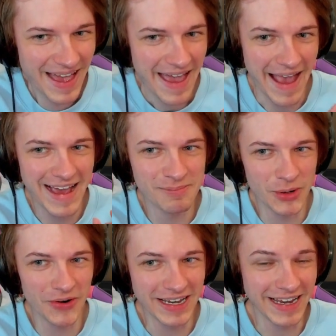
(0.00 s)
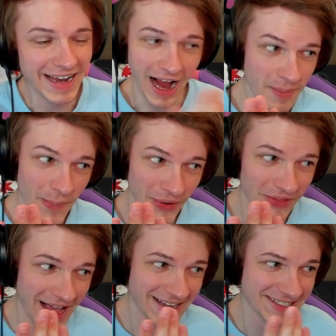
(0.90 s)
Ann-Marie. I remember her
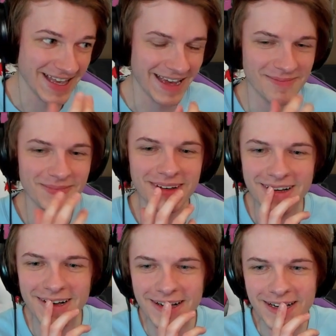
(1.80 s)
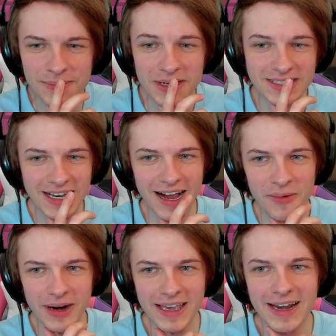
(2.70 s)
last name. Because I kind of
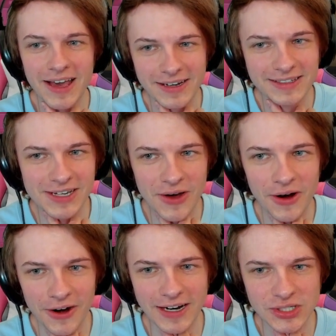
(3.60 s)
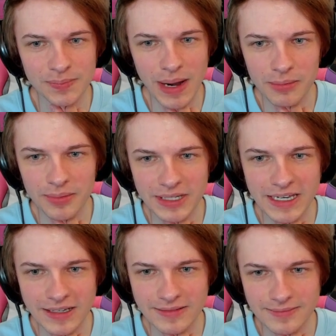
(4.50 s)
want to get to know her, I should
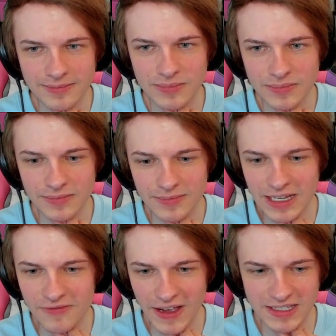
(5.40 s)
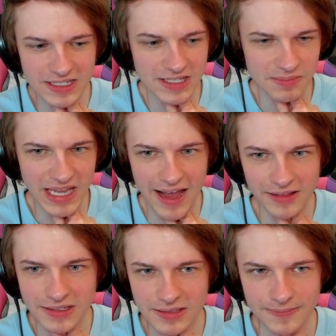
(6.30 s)
probably invest in some
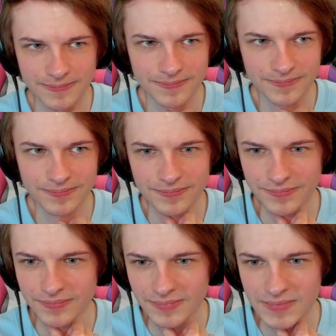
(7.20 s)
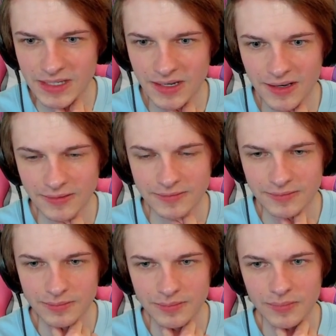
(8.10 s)
talent. You know?
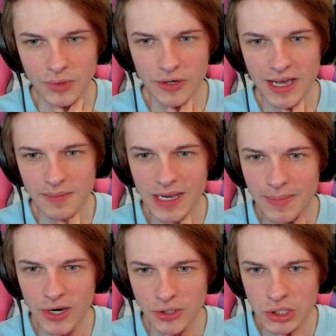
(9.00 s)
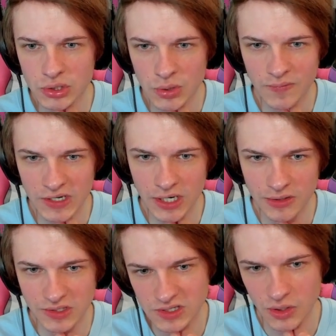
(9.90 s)
Learn how to make better YouTube
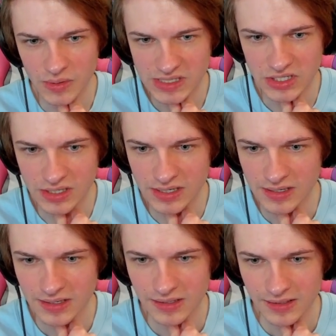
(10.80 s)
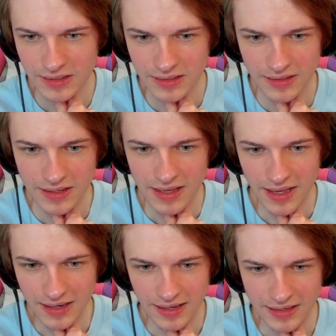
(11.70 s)
videos. Always good.
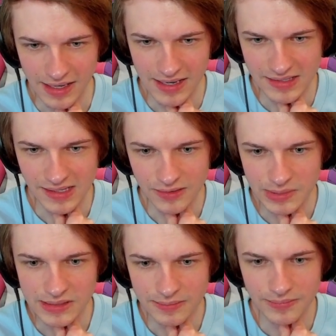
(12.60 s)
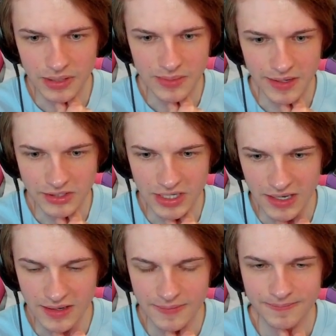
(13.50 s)
And I, I guess that'll be pretty much it.